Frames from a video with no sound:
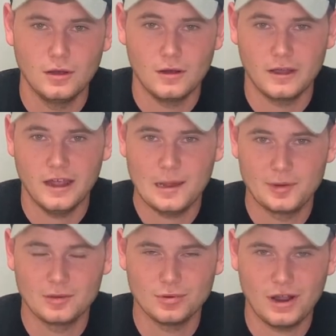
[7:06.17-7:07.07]
On a
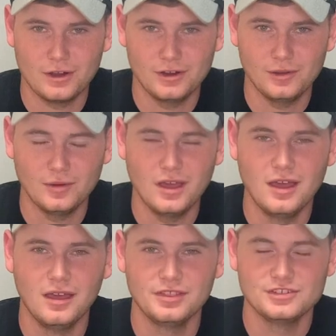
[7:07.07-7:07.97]
happier, brighter note,
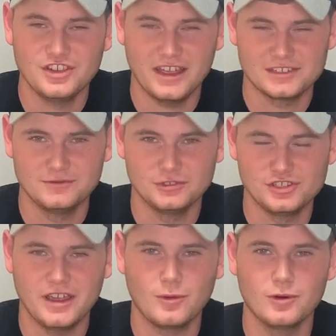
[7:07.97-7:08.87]
the Jacksonville
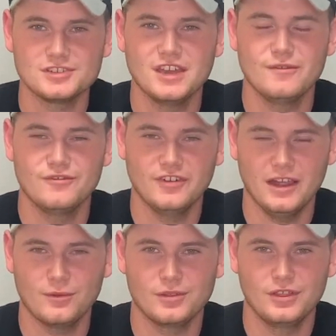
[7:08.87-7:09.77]
Jaguars have
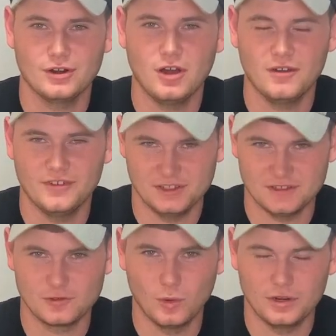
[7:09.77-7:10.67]
found their
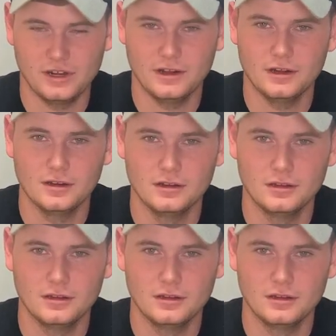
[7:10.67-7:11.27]
offensive coordinator.